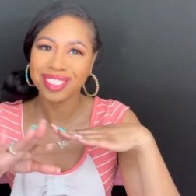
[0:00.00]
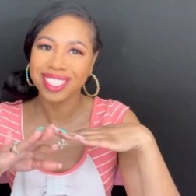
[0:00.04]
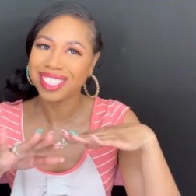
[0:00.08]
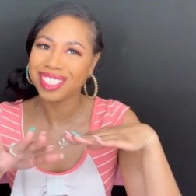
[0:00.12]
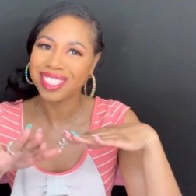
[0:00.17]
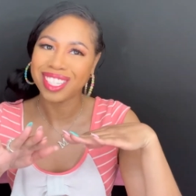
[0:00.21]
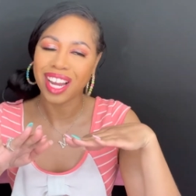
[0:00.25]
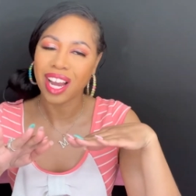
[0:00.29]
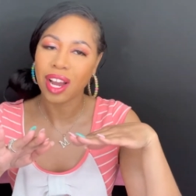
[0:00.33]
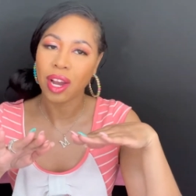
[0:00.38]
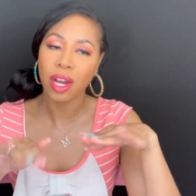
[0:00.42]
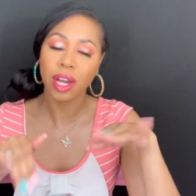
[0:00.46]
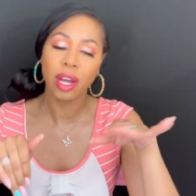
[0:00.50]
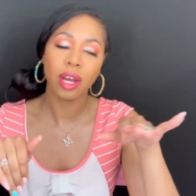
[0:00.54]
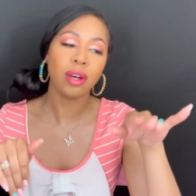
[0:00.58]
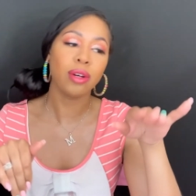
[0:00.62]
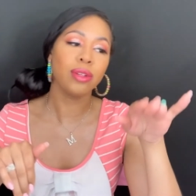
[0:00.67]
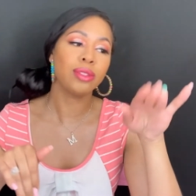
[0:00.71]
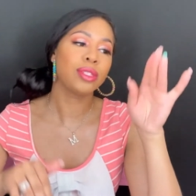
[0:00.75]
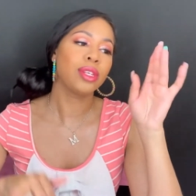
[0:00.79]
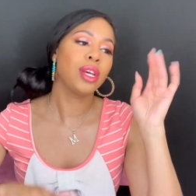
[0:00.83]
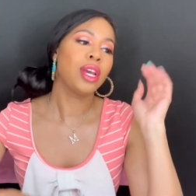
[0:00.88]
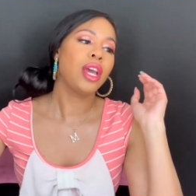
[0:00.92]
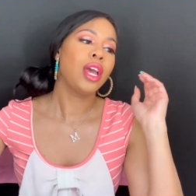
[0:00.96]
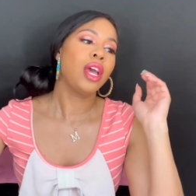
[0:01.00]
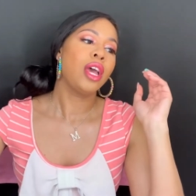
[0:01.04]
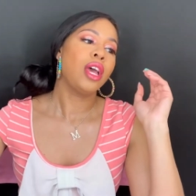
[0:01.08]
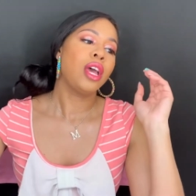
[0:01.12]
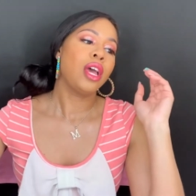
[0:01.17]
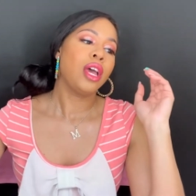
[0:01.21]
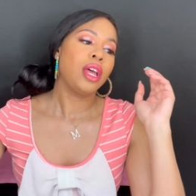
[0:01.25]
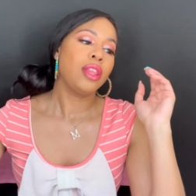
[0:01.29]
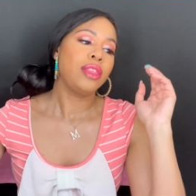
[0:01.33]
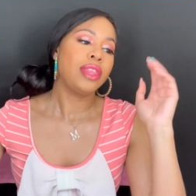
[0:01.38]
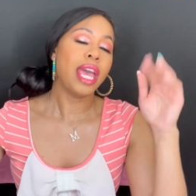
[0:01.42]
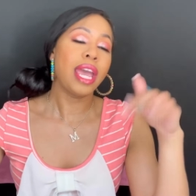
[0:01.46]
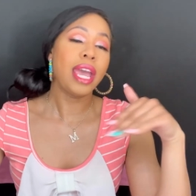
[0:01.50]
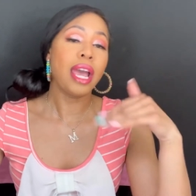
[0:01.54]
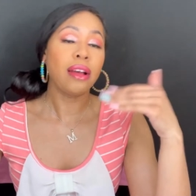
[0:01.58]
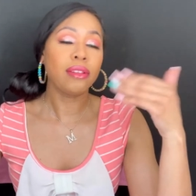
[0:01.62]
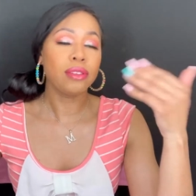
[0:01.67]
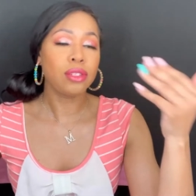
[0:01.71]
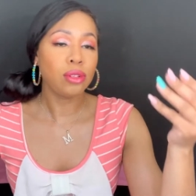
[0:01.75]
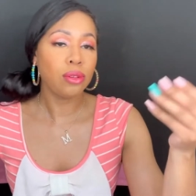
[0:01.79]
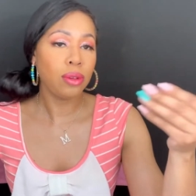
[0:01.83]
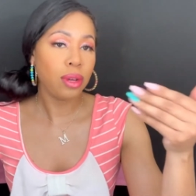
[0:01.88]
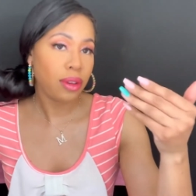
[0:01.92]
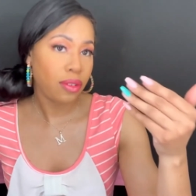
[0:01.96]
That's not how it goes. They have
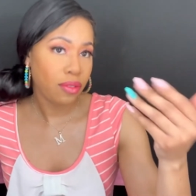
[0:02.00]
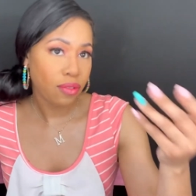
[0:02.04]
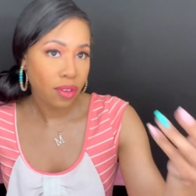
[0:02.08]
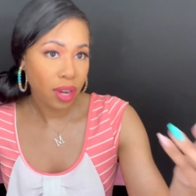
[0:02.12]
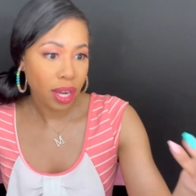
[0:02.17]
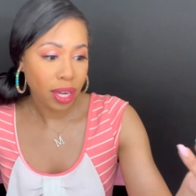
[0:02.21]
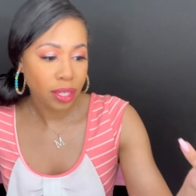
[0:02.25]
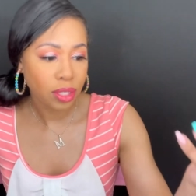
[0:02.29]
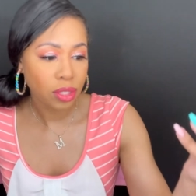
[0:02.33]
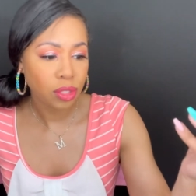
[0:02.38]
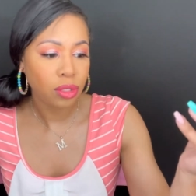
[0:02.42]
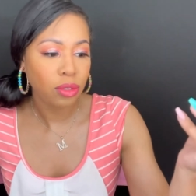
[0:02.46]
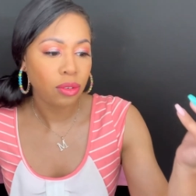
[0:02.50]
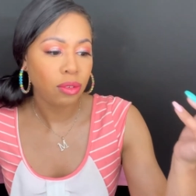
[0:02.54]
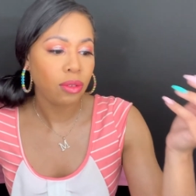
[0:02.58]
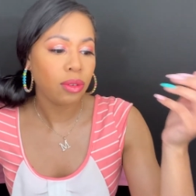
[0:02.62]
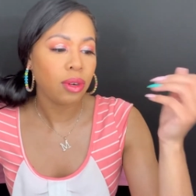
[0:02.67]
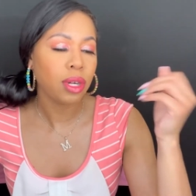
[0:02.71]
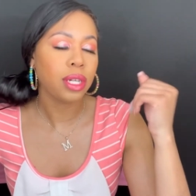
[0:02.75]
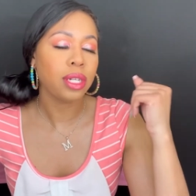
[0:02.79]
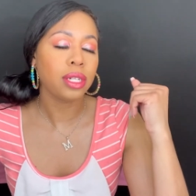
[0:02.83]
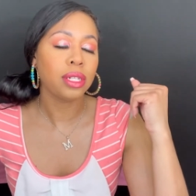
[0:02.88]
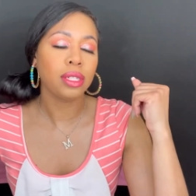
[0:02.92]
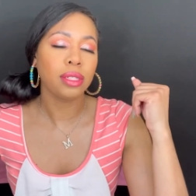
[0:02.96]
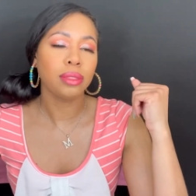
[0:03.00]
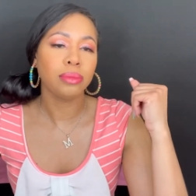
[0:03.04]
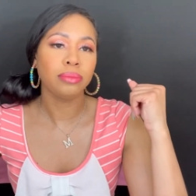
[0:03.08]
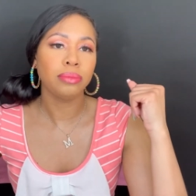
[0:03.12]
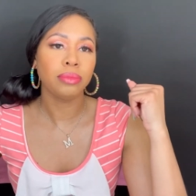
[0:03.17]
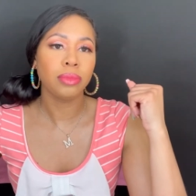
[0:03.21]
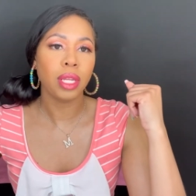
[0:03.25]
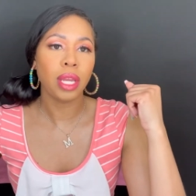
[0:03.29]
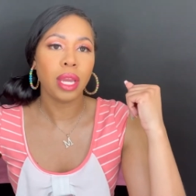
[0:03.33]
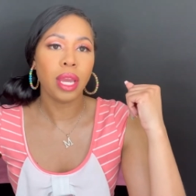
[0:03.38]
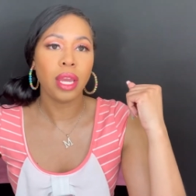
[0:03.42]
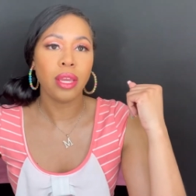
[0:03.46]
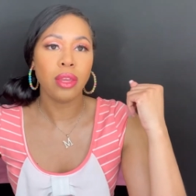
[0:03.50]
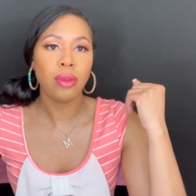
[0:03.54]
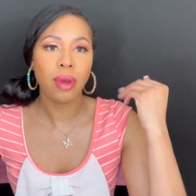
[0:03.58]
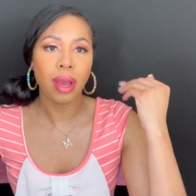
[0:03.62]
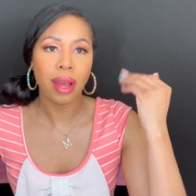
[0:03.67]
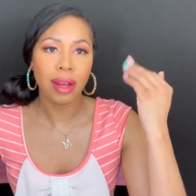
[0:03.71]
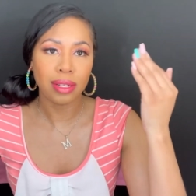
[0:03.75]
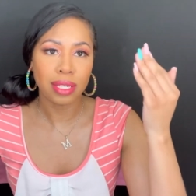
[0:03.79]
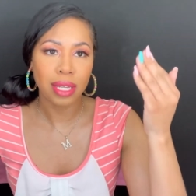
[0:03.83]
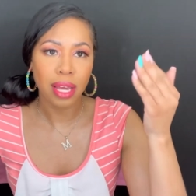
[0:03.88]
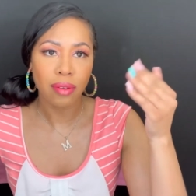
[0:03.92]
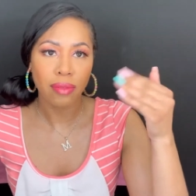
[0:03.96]
to invite you and you
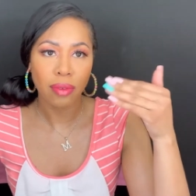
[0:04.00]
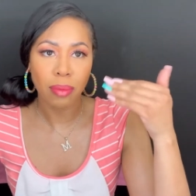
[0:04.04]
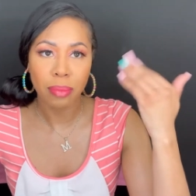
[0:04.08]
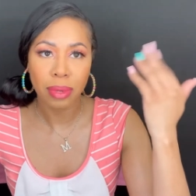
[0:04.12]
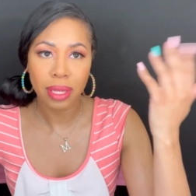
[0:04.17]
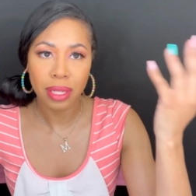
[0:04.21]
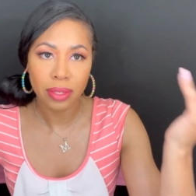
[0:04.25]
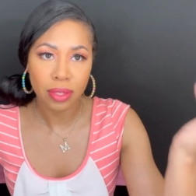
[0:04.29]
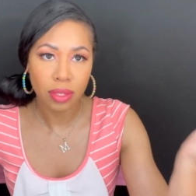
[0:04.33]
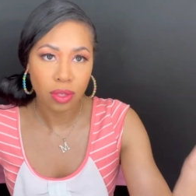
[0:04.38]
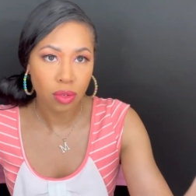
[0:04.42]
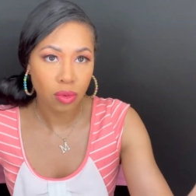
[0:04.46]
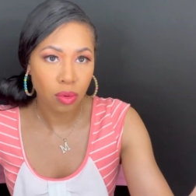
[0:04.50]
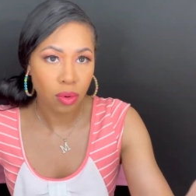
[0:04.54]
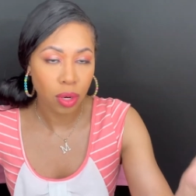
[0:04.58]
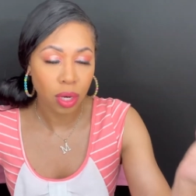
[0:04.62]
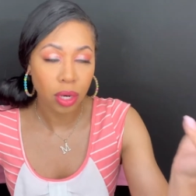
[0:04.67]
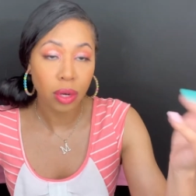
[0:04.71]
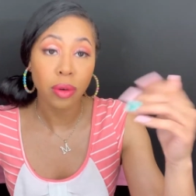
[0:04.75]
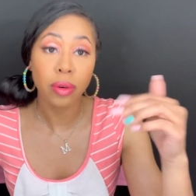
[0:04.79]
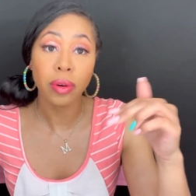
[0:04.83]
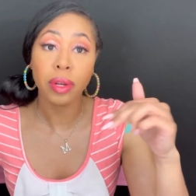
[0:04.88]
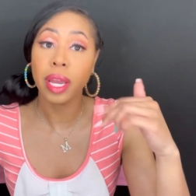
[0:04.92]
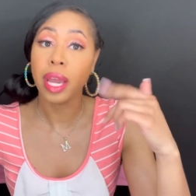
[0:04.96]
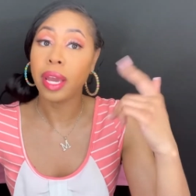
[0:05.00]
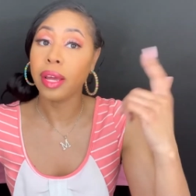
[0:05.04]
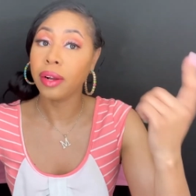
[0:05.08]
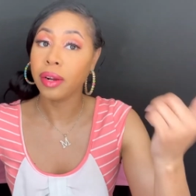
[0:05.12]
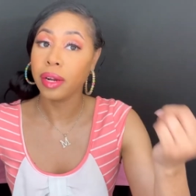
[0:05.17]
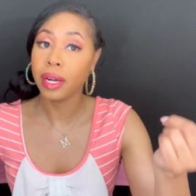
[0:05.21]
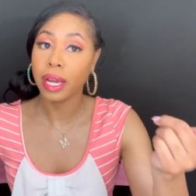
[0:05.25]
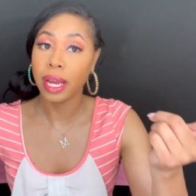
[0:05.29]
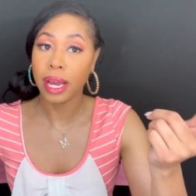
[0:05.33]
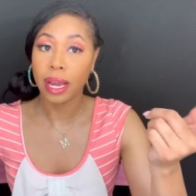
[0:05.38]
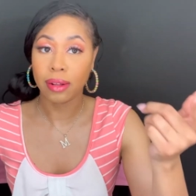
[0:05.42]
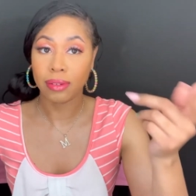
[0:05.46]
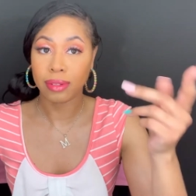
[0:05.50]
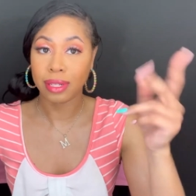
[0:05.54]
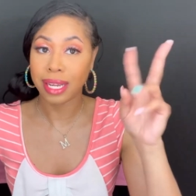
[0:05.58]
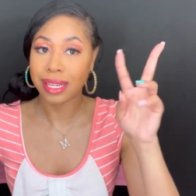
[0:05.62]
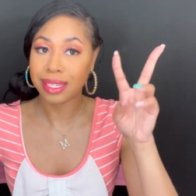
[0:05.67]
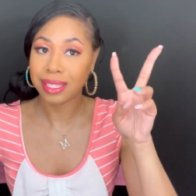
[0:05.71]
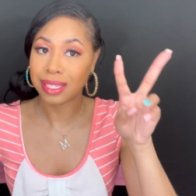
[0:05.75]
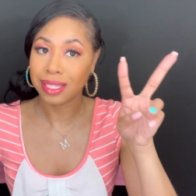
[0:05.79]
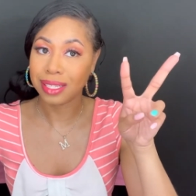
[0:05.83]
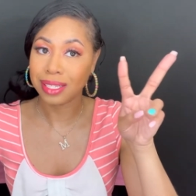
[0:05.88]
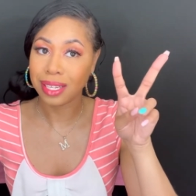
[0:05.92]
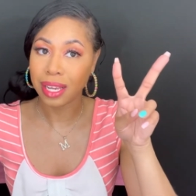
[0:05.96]
have to have a business or a creator account. That's
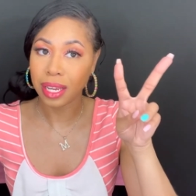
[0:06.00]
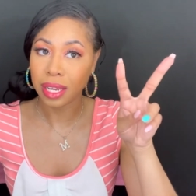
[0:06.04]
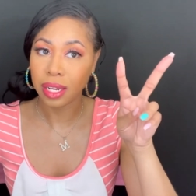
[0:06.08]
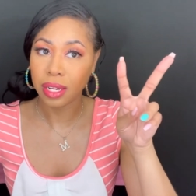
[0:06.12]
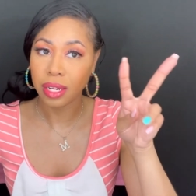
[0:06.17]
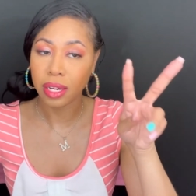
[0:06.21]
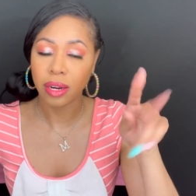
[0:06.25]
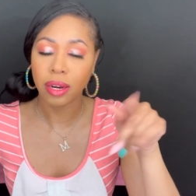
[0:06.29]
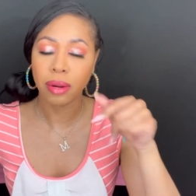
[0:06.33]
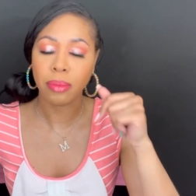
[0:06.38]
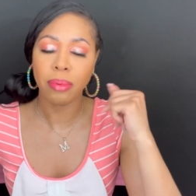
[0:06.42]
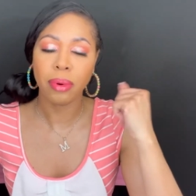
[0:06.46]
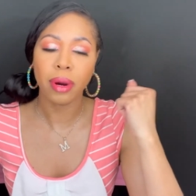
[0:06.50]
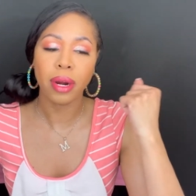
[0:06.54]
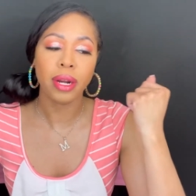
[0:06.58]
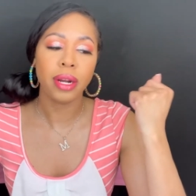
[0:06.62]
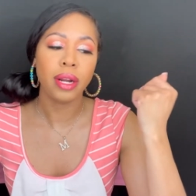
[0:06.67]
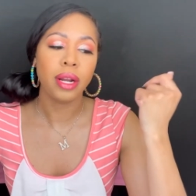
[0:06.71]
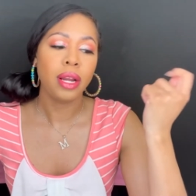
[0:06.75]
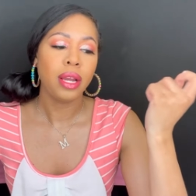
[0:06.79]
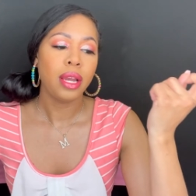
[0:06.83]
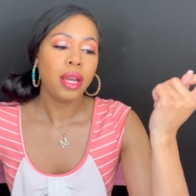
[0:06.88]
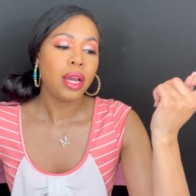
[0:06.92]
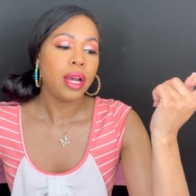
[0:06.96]
the secondary part.